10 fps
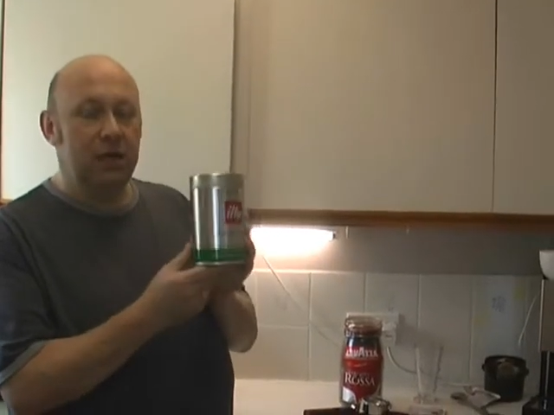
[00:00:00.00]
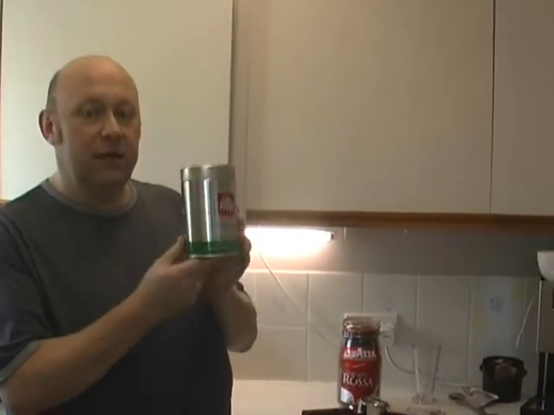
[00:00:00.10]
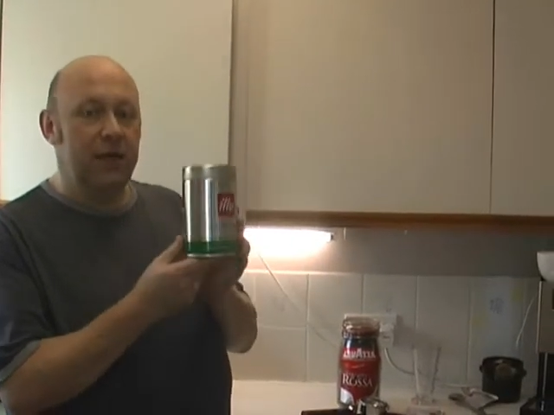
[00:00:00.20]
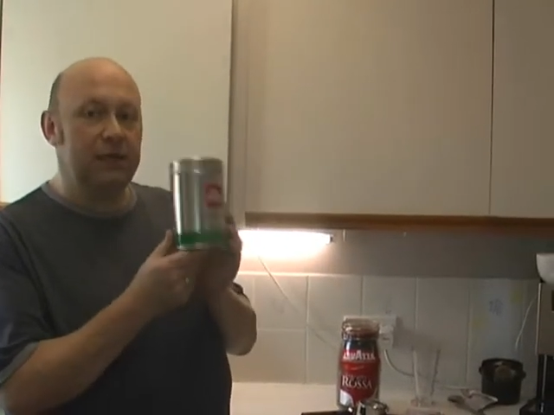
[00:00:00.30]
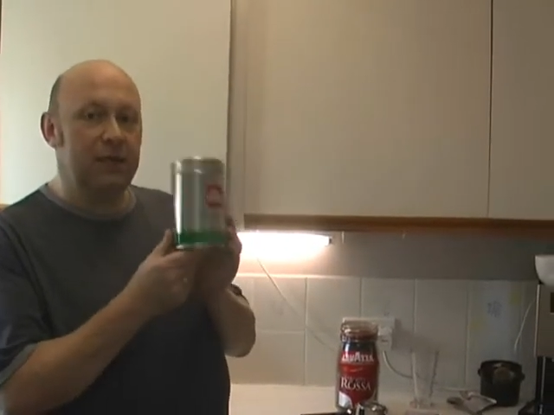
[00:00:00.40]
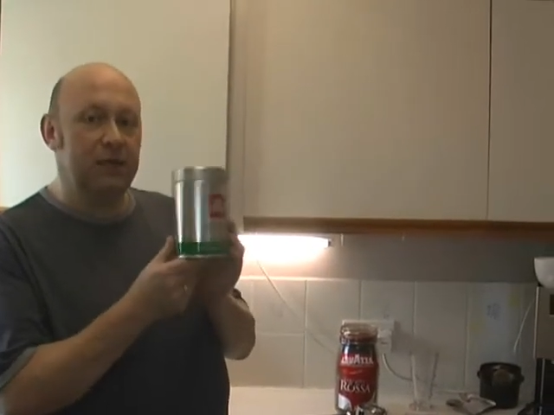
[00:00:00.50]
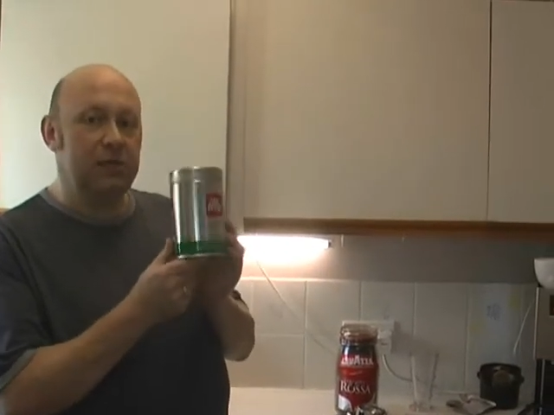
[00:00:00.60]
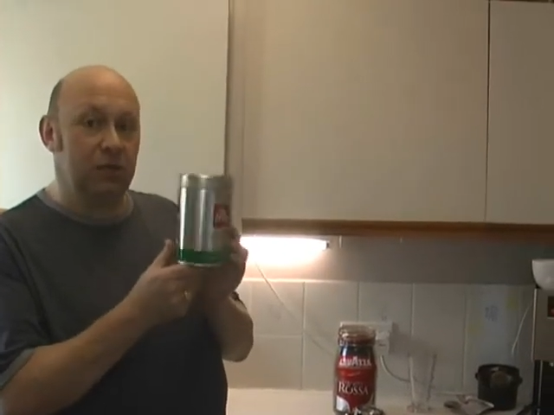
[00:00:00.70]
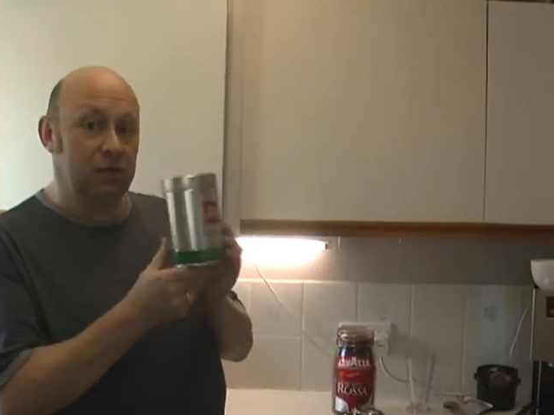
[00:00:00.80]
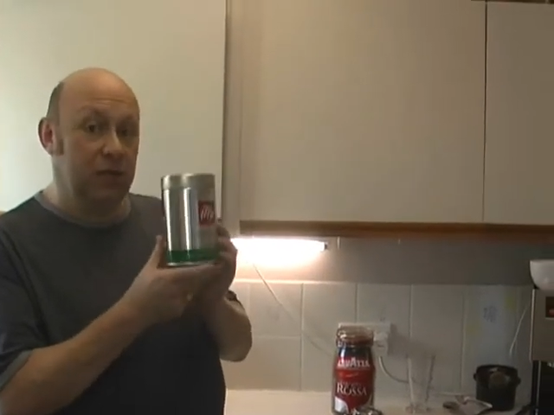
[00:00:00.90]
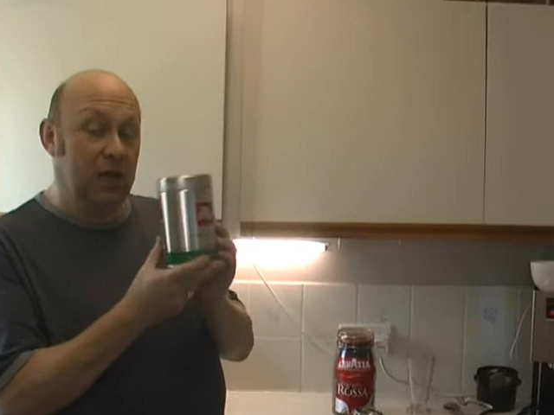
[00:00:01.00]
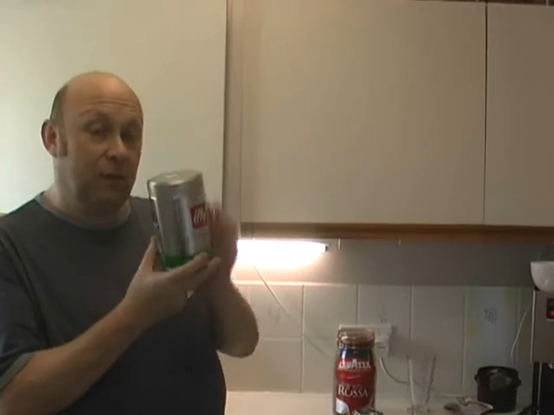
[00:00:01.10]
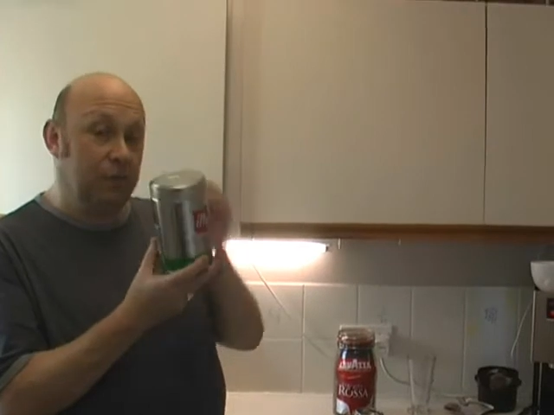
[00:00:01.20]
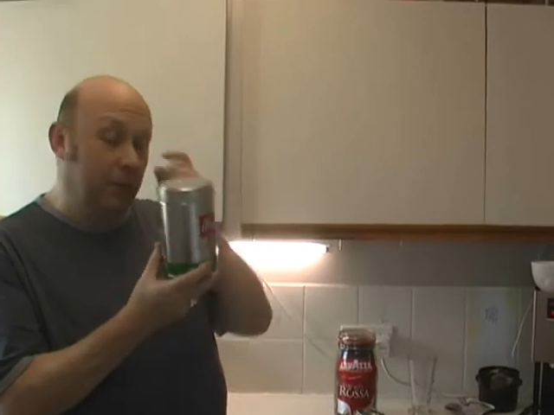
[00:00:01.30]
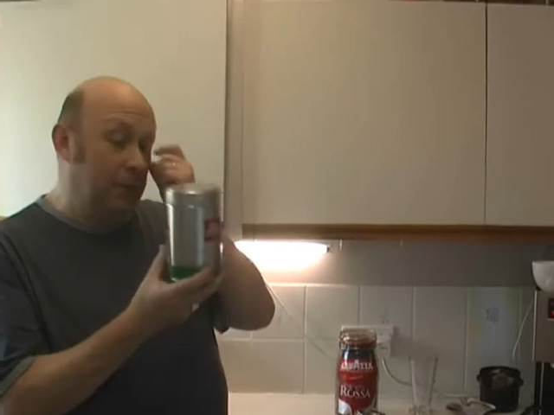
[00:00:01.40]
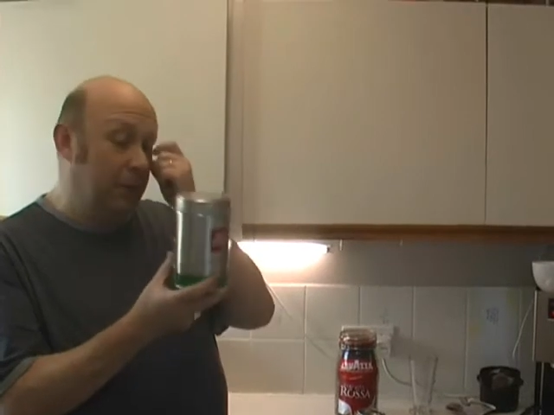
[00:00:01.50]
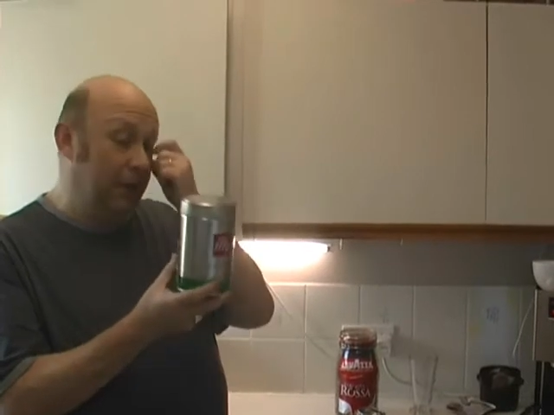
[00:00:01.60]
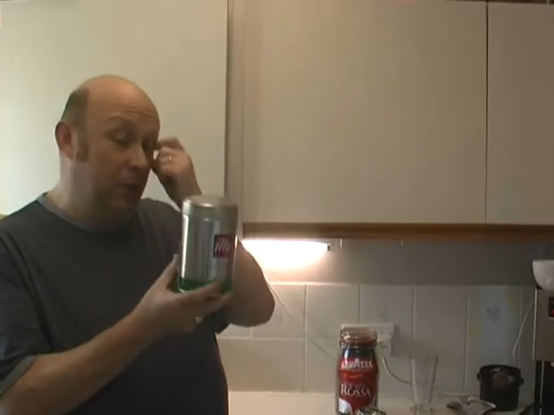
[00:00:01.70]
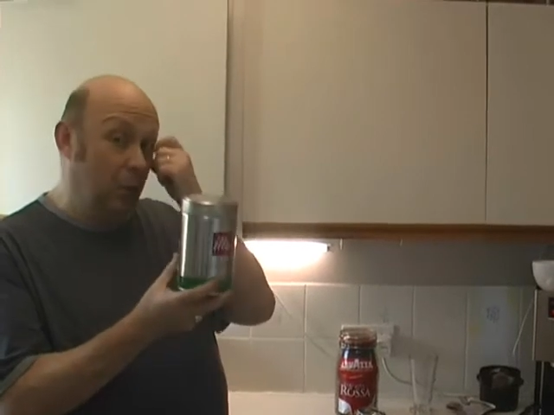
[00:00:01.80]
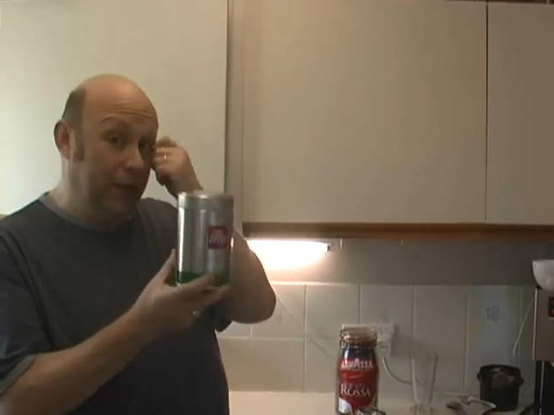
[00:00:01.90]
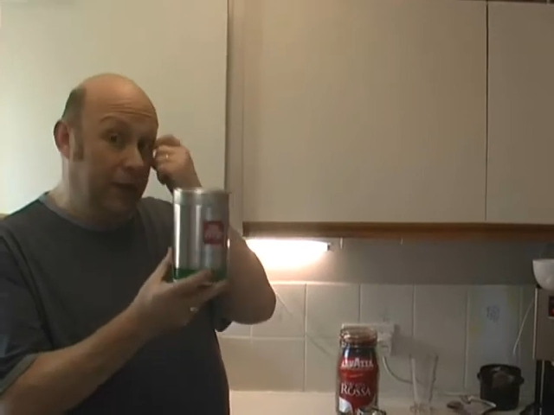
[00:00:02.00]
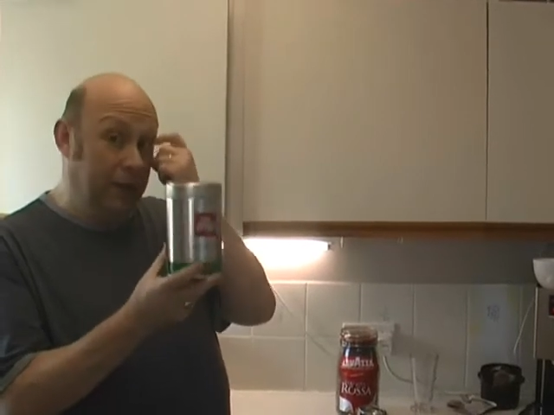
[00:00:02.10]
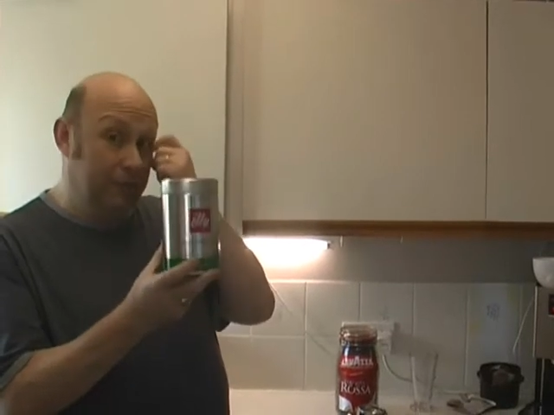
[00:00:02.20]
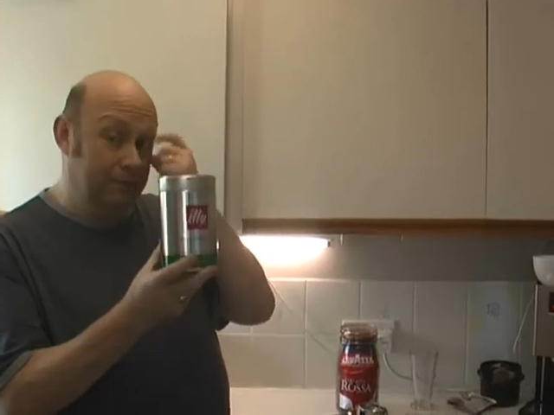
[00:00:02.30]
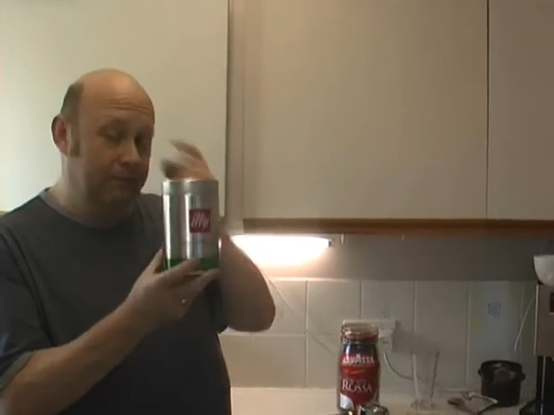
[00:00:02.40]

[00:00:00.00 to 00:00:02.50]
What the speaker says: That tin's got to go probably in a week.